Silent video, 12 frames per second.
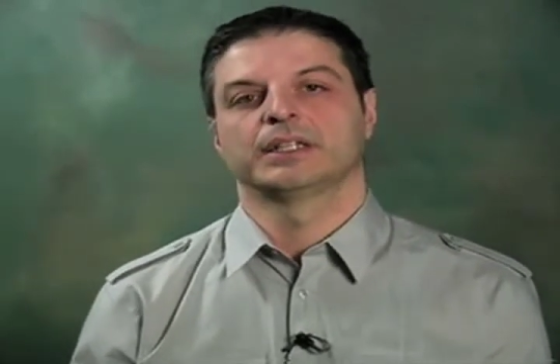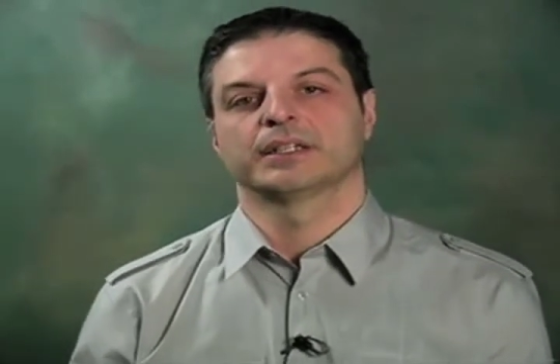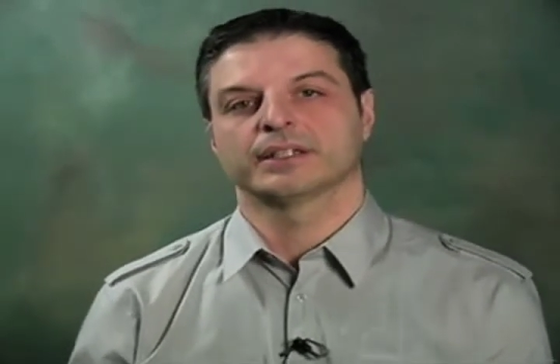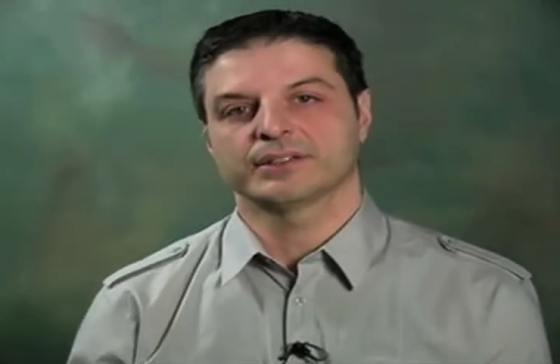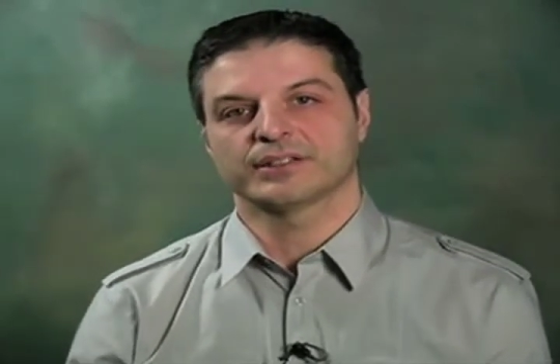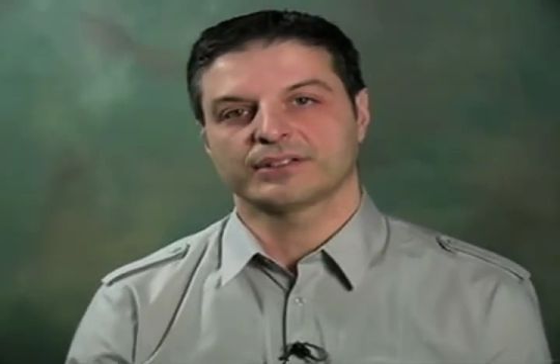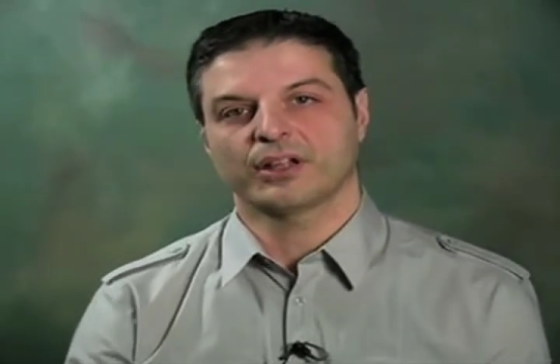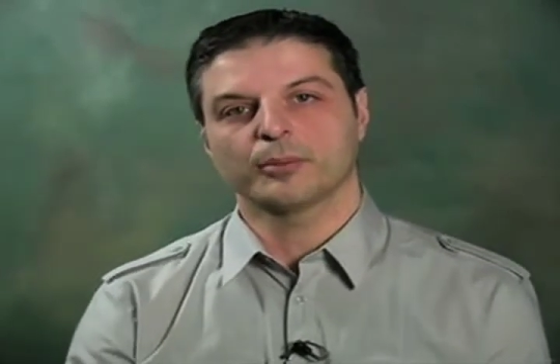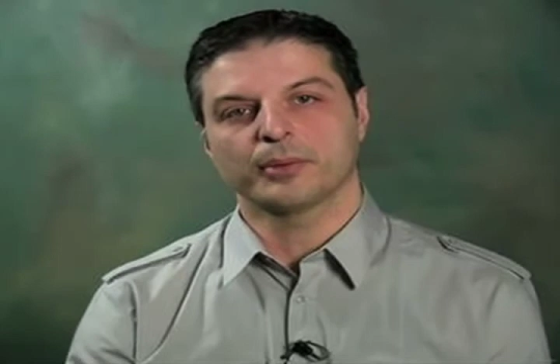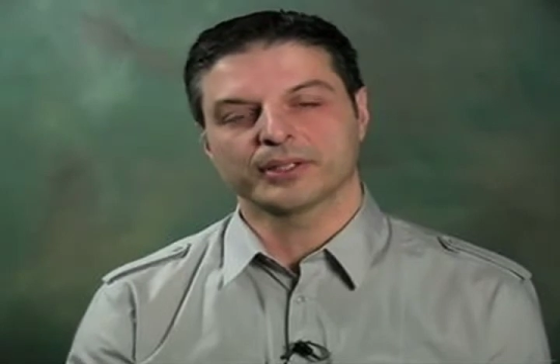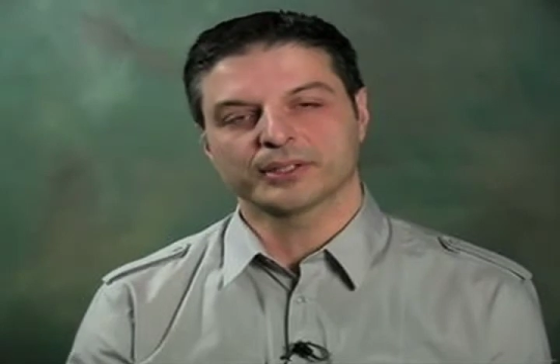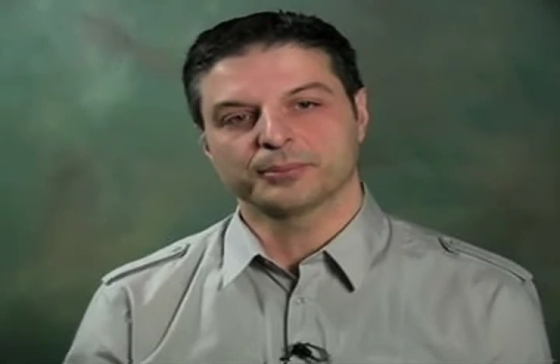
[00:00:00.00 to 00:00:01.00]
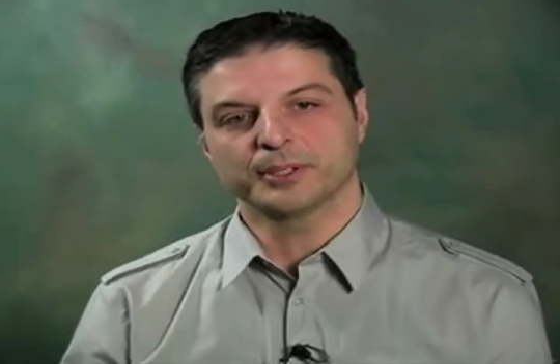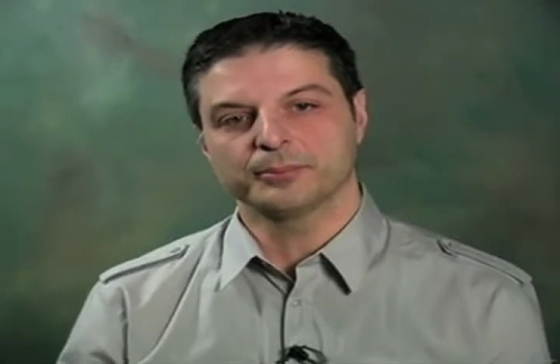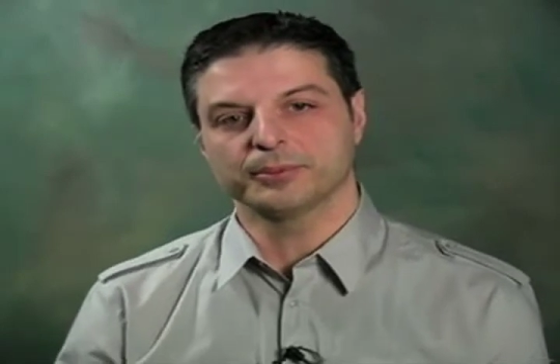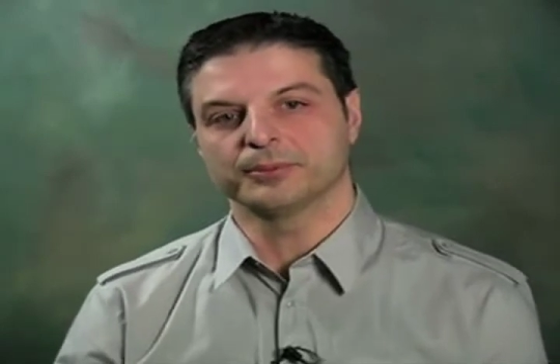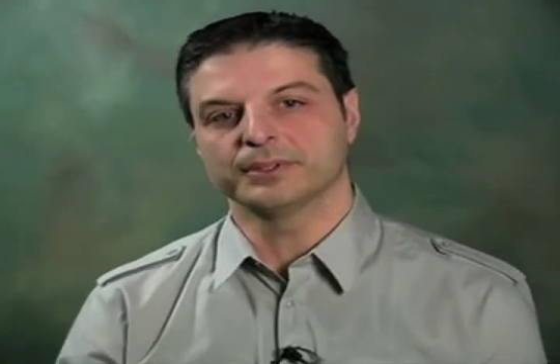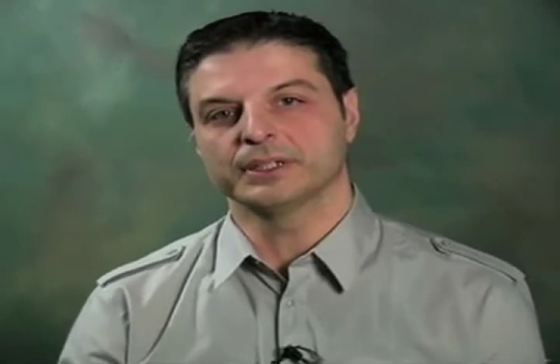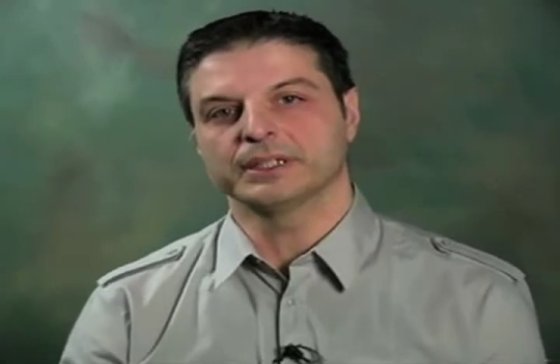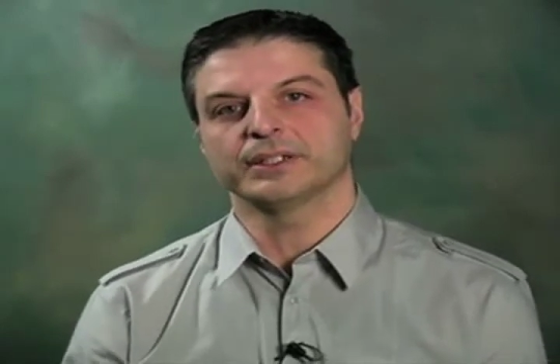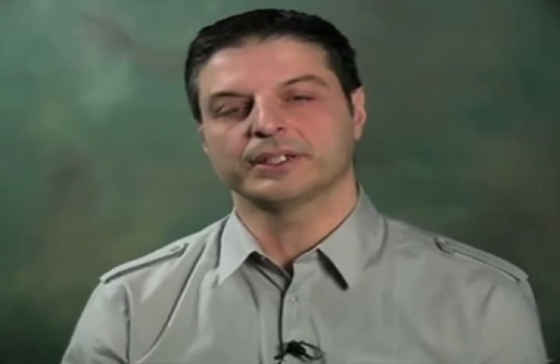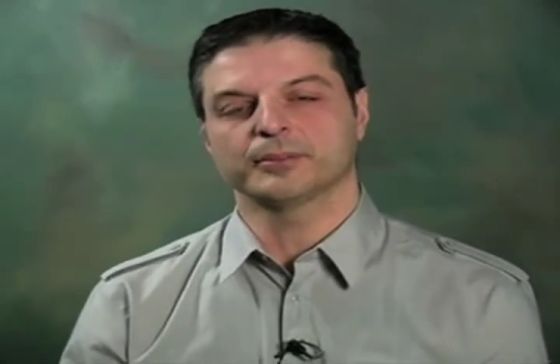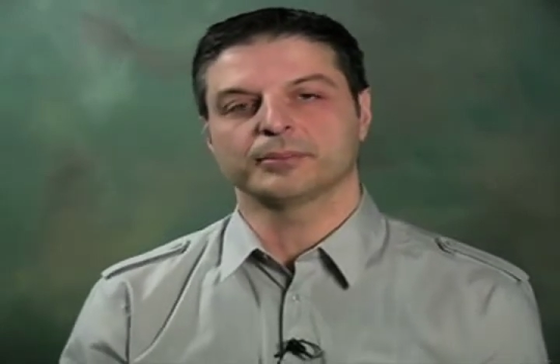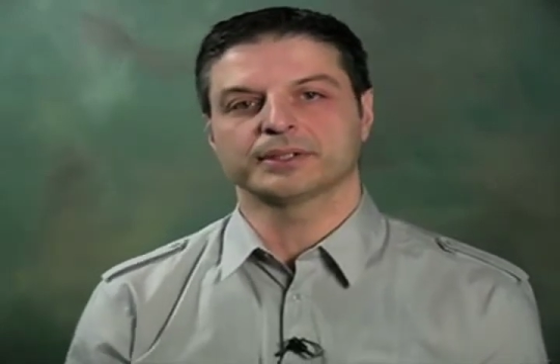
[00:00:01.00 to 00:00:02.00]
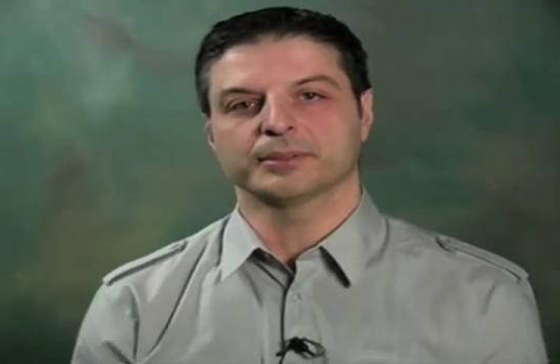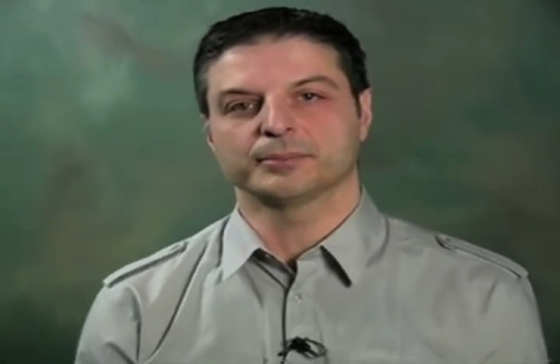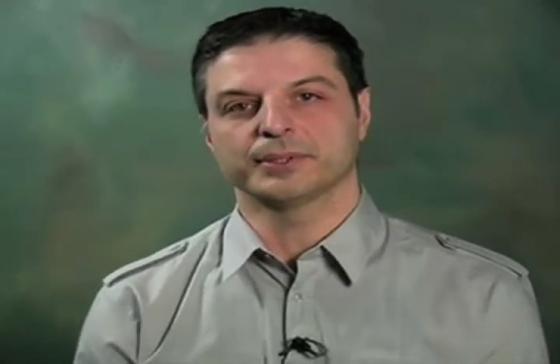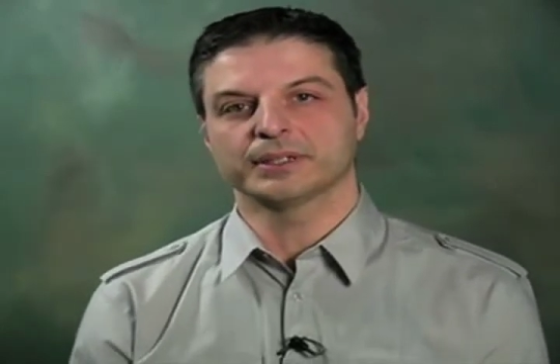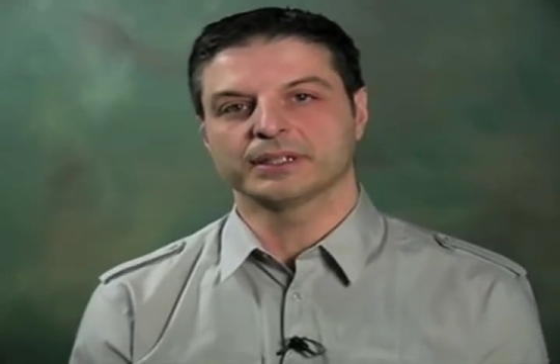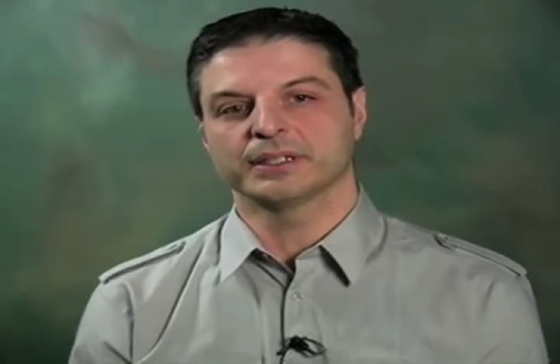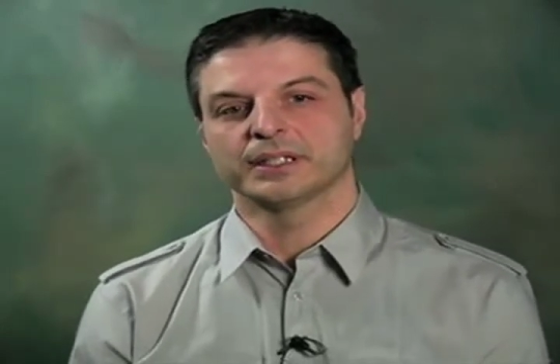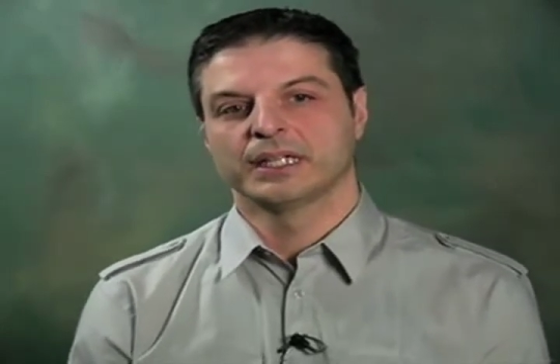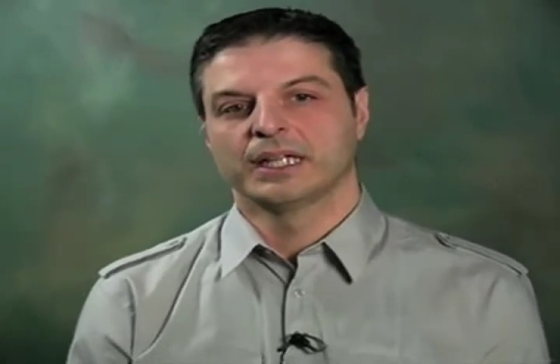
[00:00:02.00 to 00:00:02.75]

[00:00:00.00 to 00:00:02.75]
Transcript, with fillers: because it's all about the people really, not about the building.